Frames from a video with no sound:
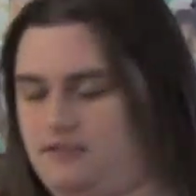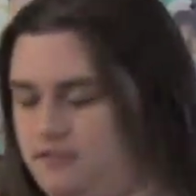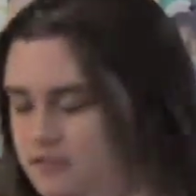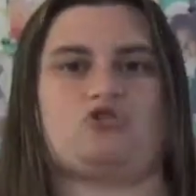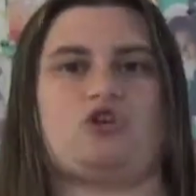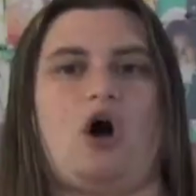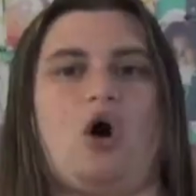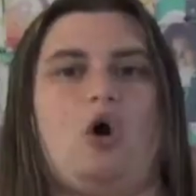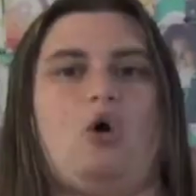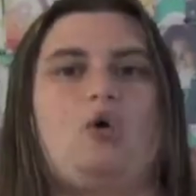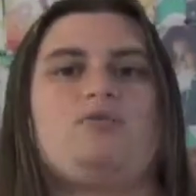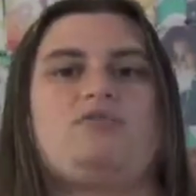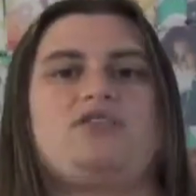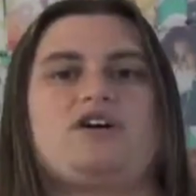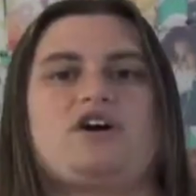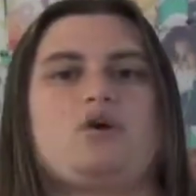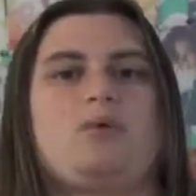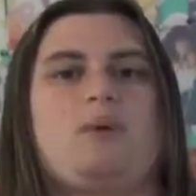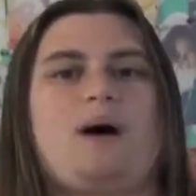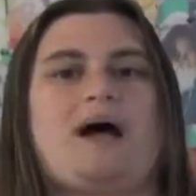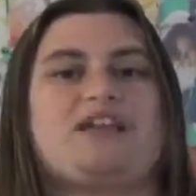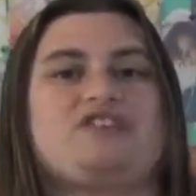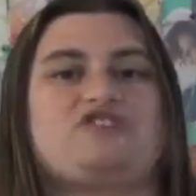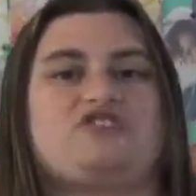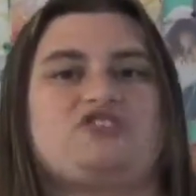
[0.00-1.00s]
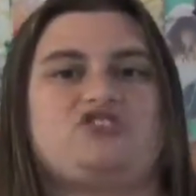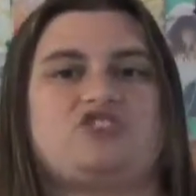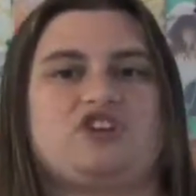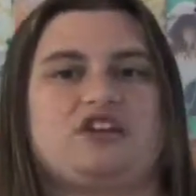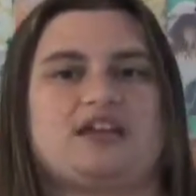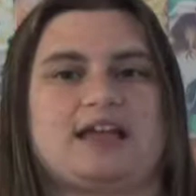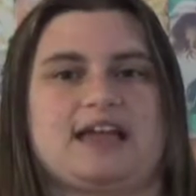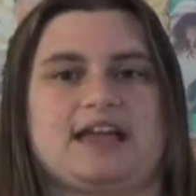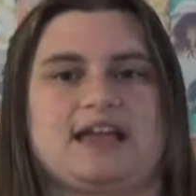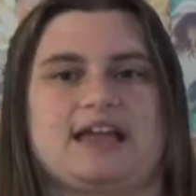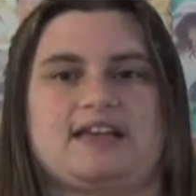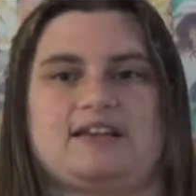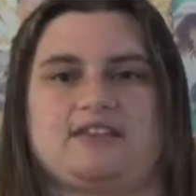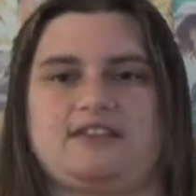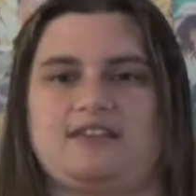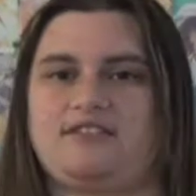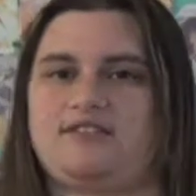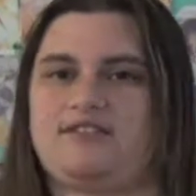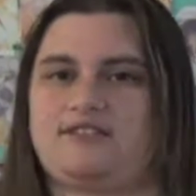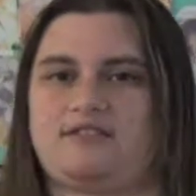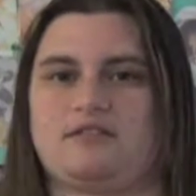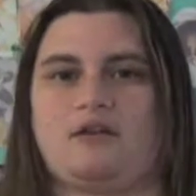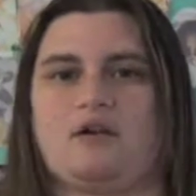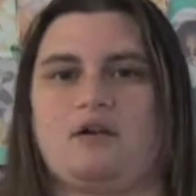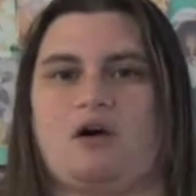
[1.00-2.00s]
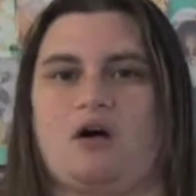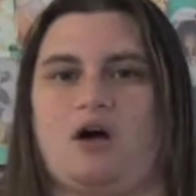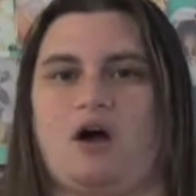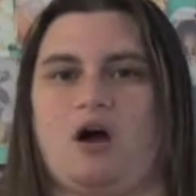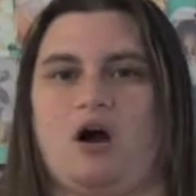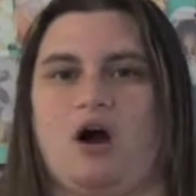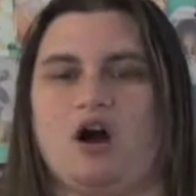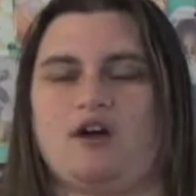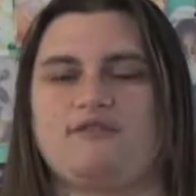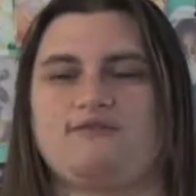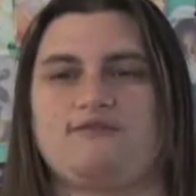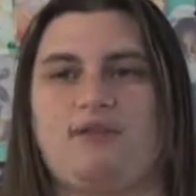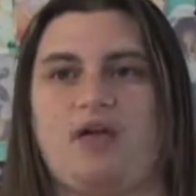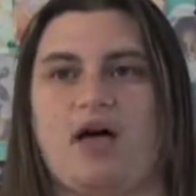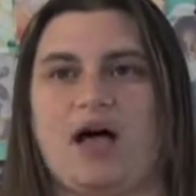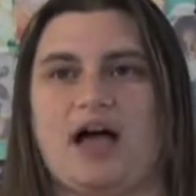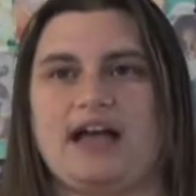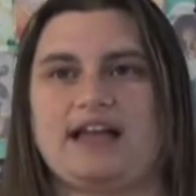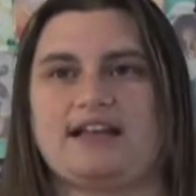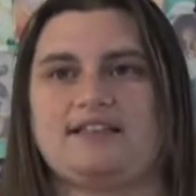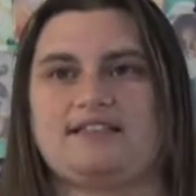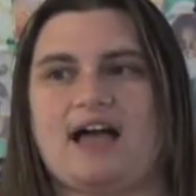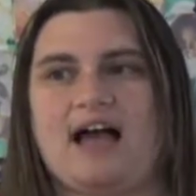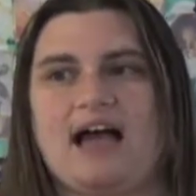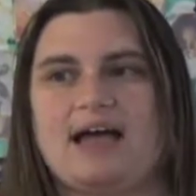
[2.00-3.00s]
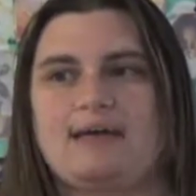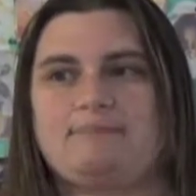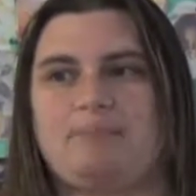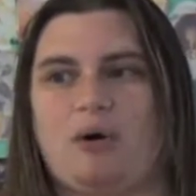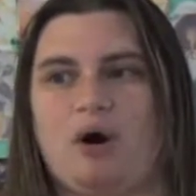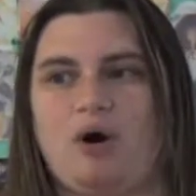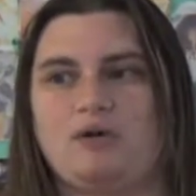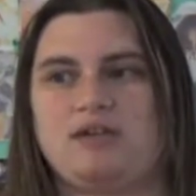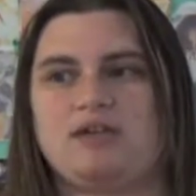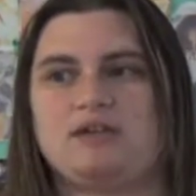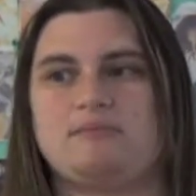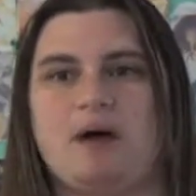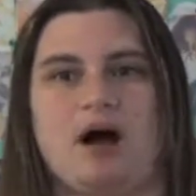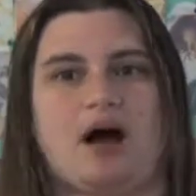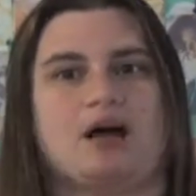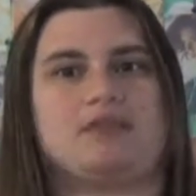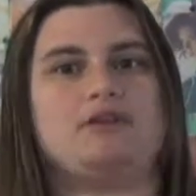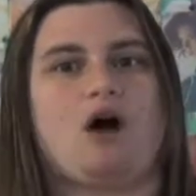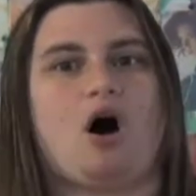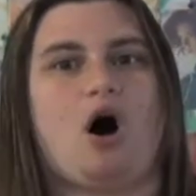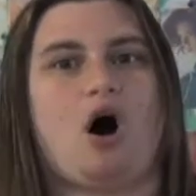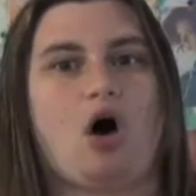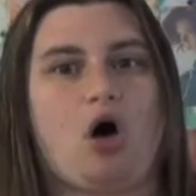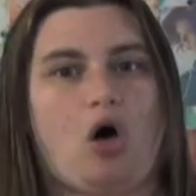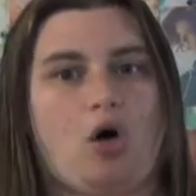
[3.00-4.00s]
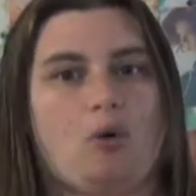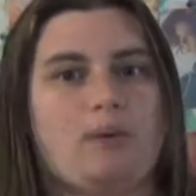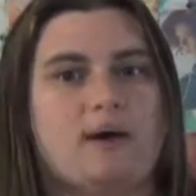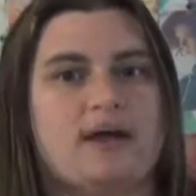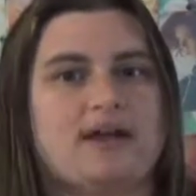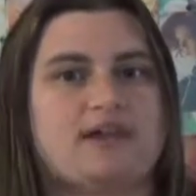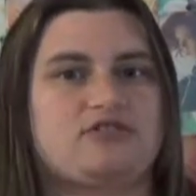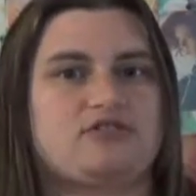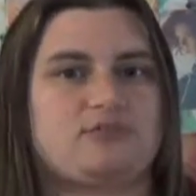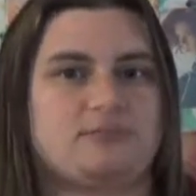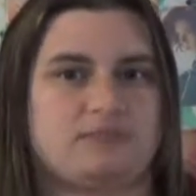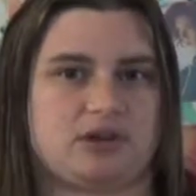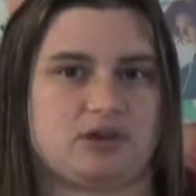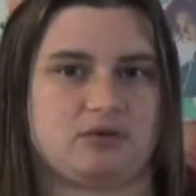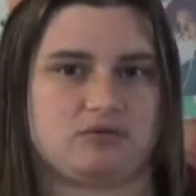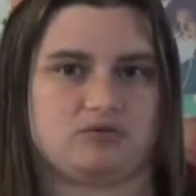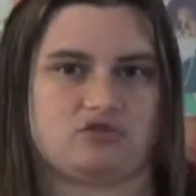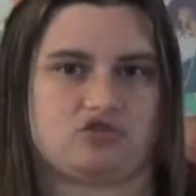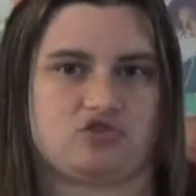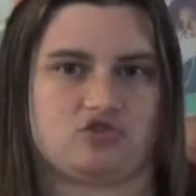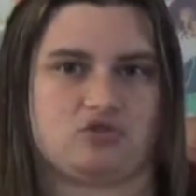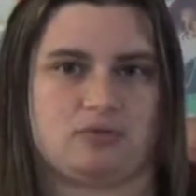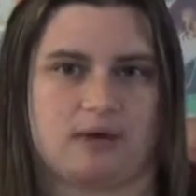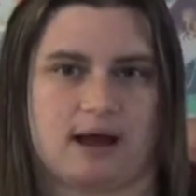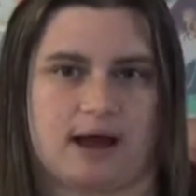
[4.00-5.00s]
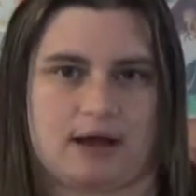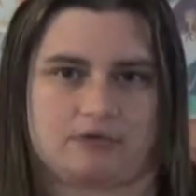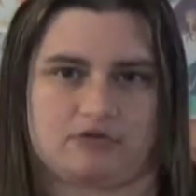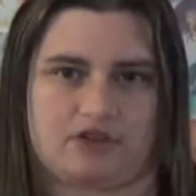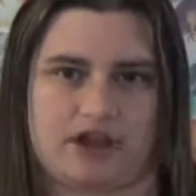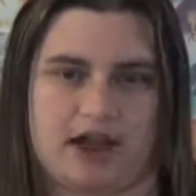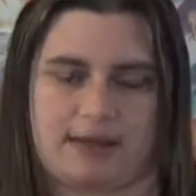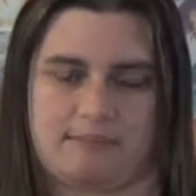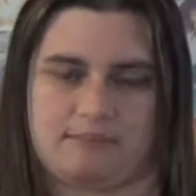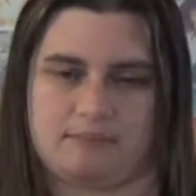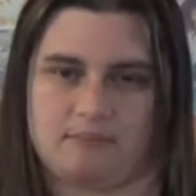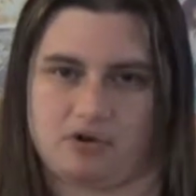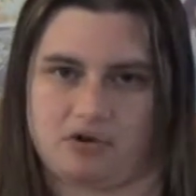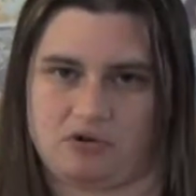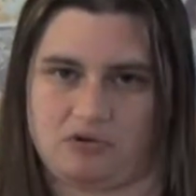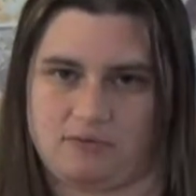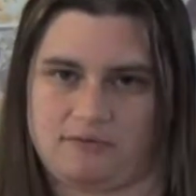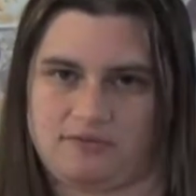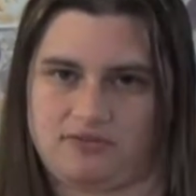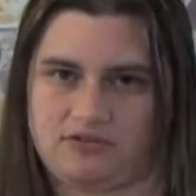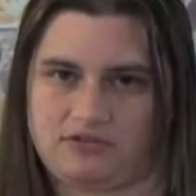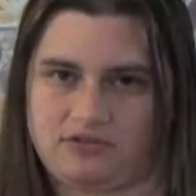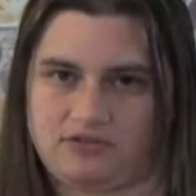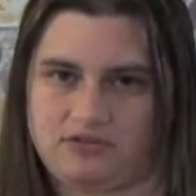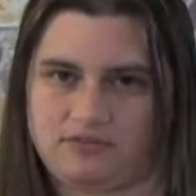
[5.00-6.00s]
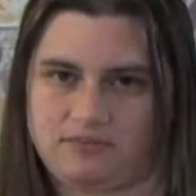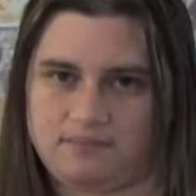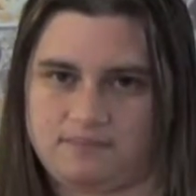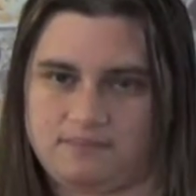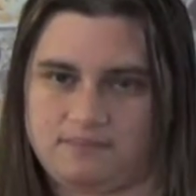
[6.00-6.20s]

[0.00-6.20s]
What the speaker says: So the question is, are flying-type Pokemon always immune to ground-type moves?